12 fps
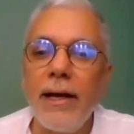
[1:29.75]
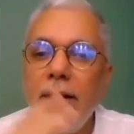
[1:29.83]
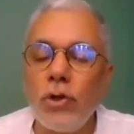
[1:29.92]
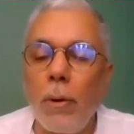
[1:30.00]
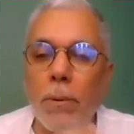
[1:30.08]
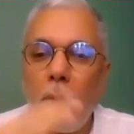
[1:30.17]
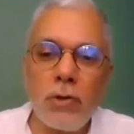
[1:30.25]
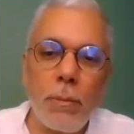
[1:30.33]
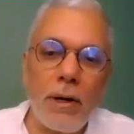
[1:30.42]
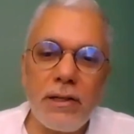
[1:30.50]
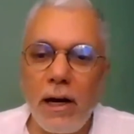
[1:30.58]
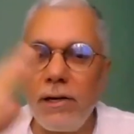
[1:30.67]
So a
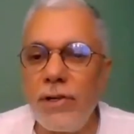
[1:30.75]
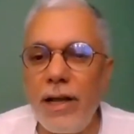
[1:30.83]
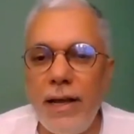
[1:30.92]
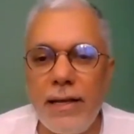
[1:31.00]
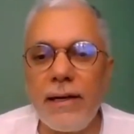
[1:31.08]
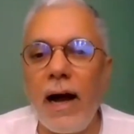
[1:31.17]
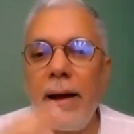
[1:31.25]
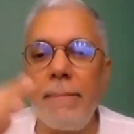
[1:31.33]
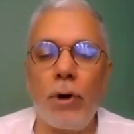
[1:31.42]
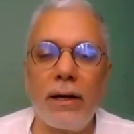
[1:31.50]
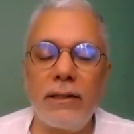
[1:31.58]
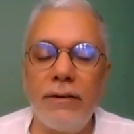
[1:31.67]
prosperous country is a high
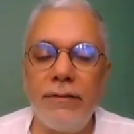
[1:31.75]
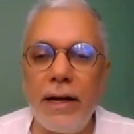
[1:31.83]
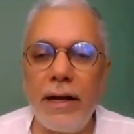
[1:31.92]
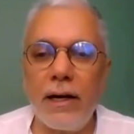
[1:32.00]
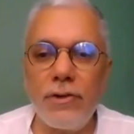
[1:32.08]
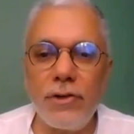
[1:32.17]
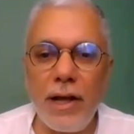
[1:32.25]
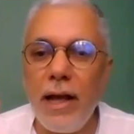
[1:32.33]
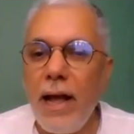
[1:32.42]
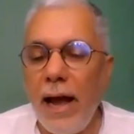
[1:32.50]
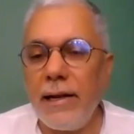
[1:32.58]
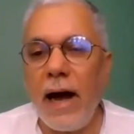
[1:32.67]
productivity country,
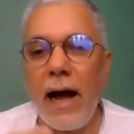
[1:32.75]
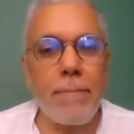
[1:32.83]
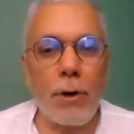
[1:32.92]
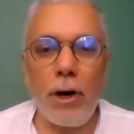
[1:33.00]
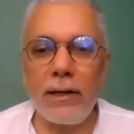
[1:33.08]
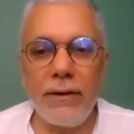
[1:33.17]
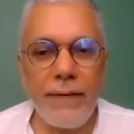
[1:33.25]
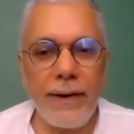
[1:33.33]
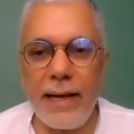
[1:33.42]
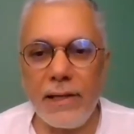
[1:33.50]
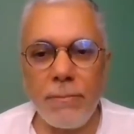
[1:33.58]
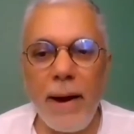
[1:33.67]
and high
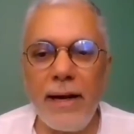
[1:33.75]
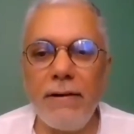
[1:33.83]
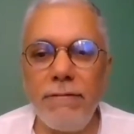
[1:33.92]
productivity is made in